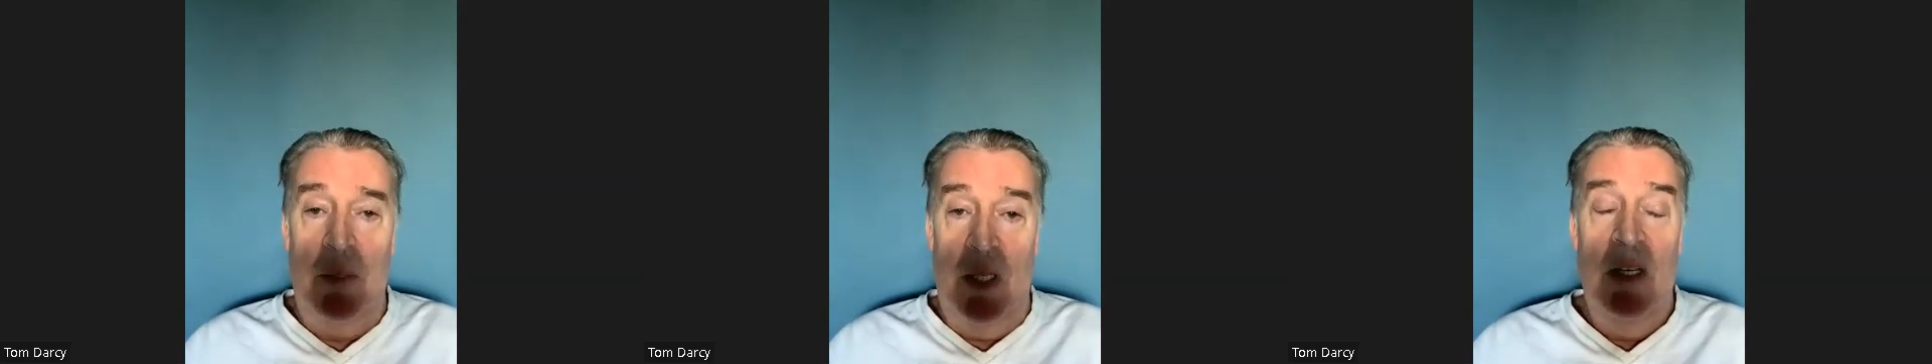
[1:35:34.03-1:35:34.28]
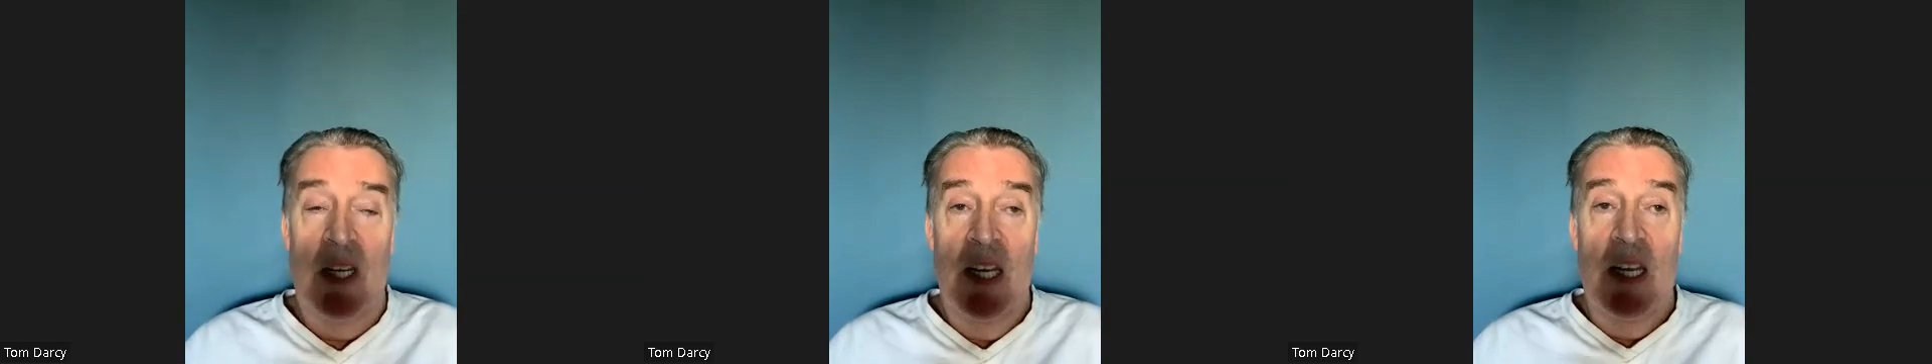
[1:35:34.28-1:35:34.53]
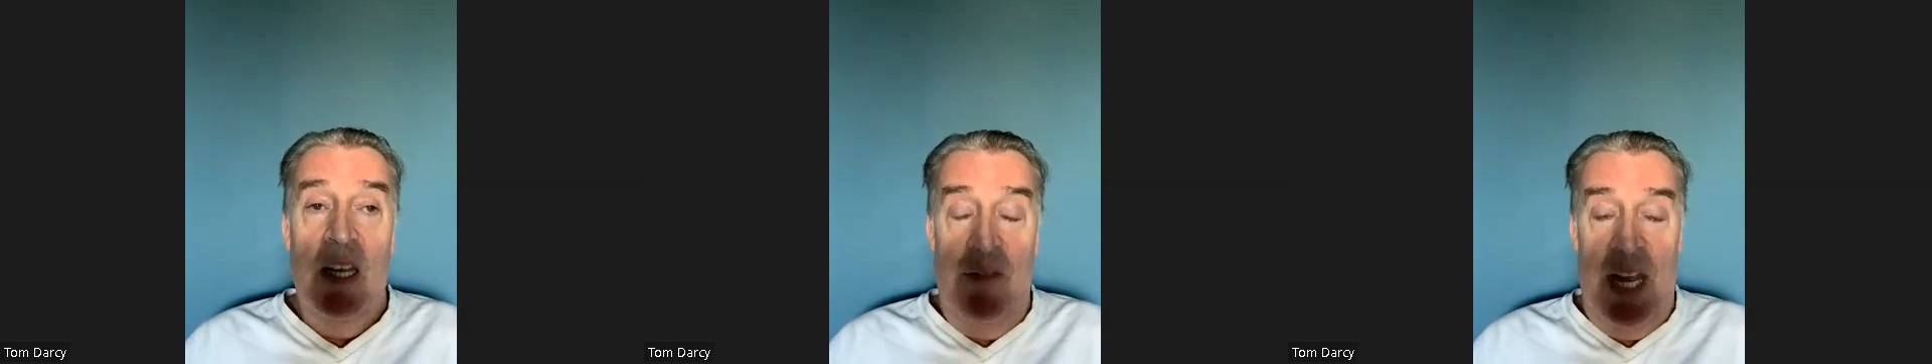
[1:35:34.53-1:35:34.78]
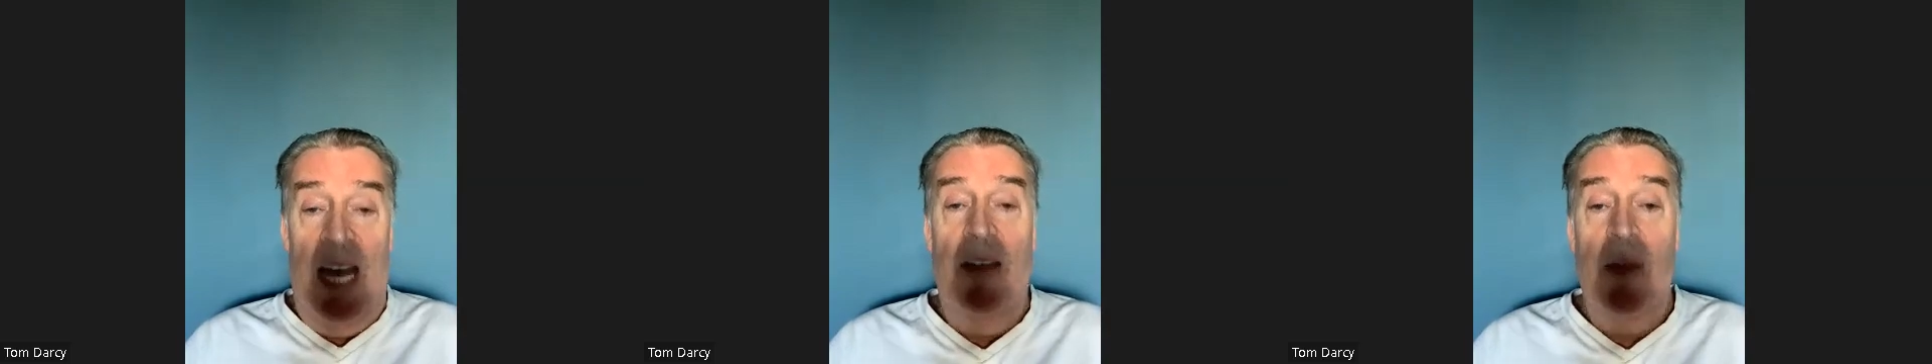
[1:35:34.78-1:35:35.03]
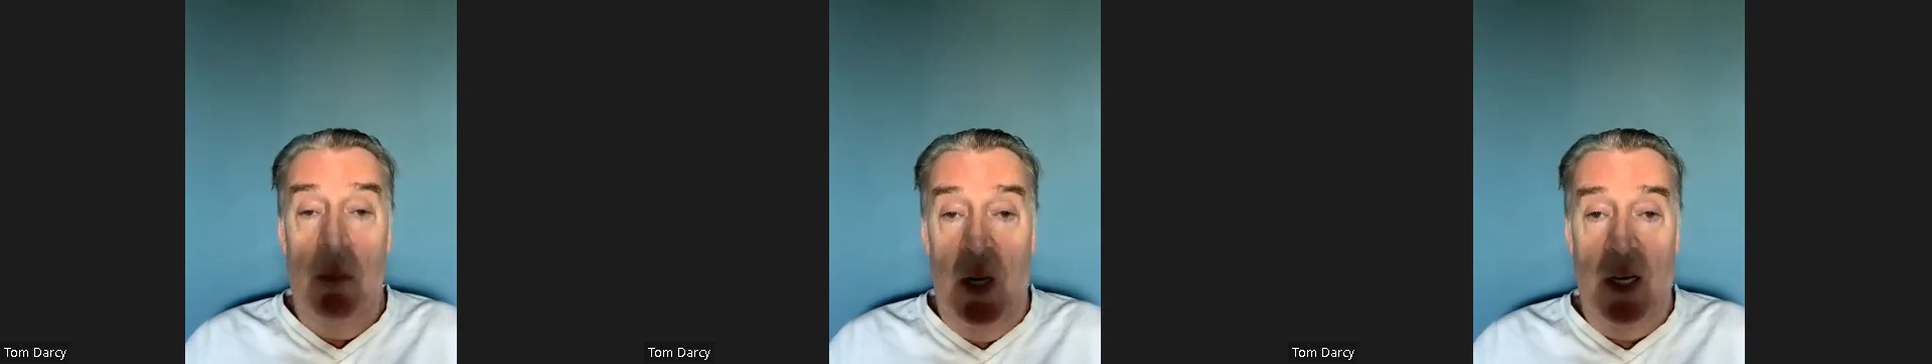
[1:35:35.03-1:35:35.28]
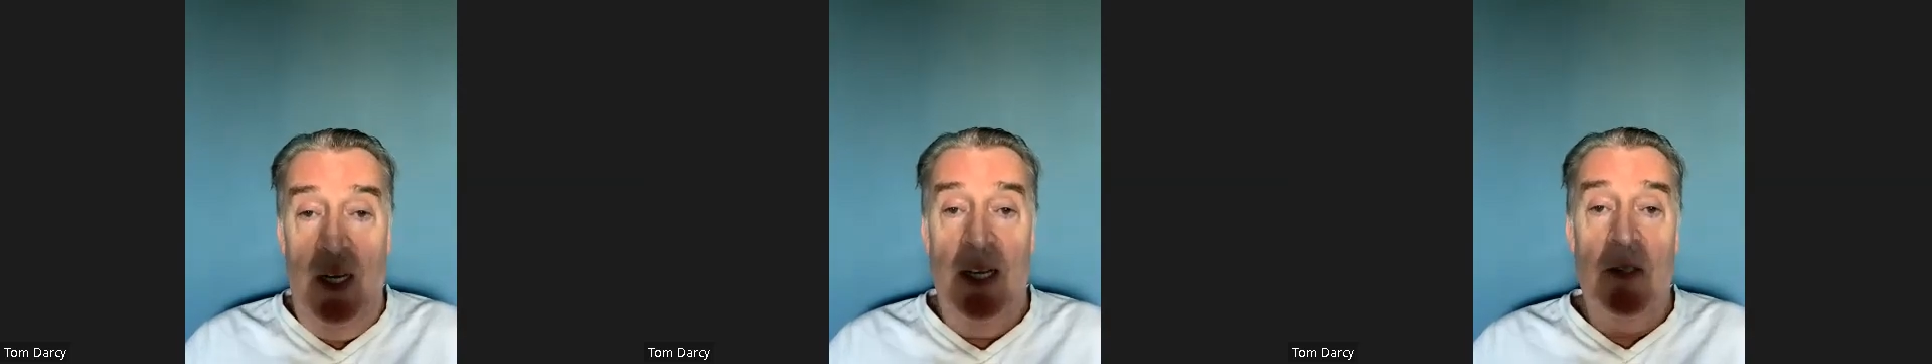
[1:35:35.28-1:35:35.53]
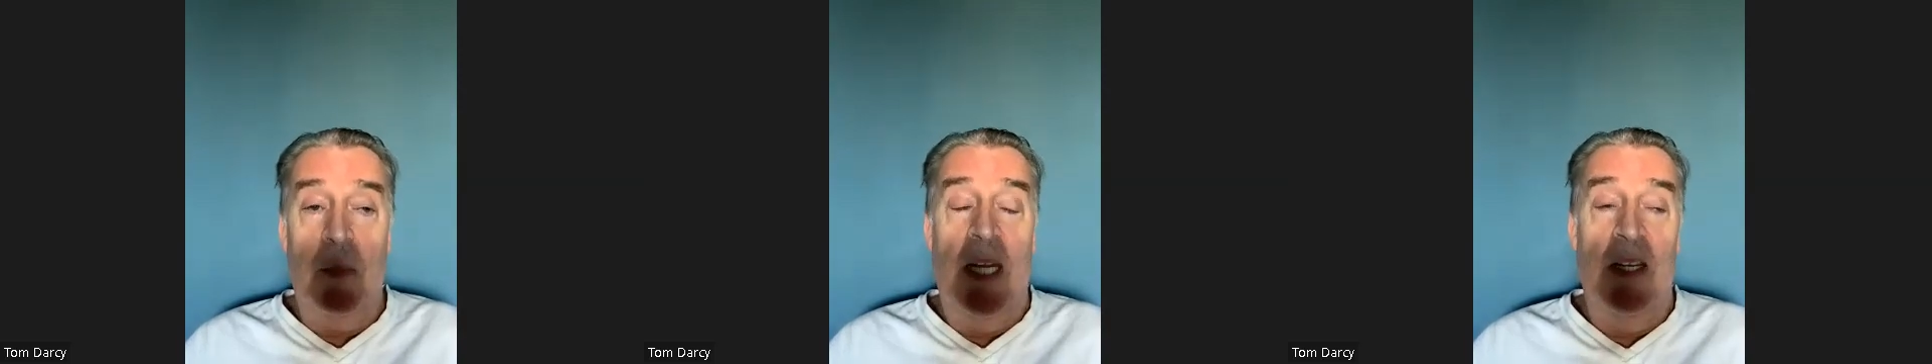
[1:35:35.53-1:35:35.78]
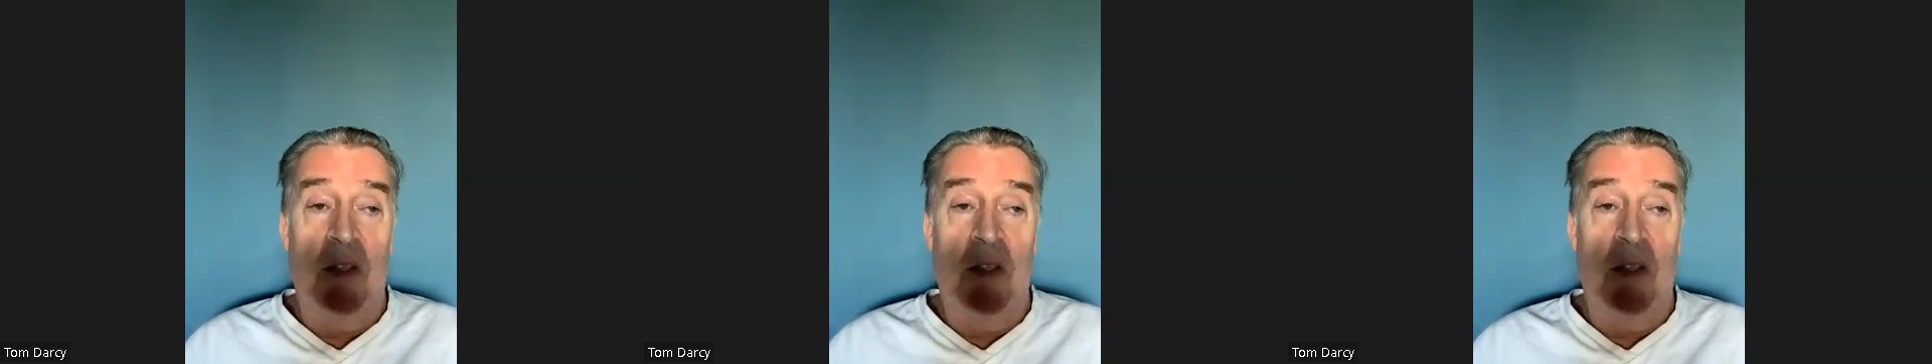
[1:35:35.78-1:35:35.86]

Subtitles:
But if you had the money that's being